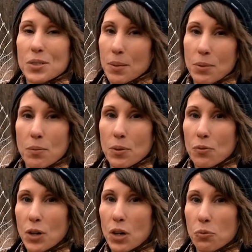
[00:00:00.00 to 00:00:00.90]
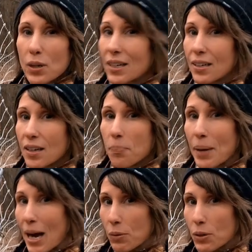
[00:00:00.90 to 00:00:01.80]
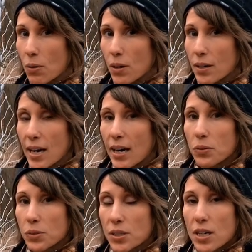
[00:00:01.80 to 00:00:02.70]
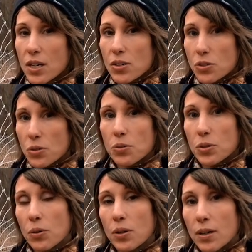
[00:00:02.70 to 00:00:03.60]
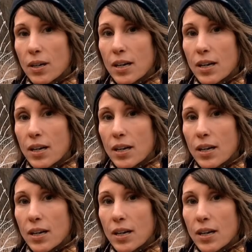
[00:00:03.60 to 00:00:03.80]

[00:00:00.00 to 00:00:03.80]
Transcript: Some of them involve running a power cord out to your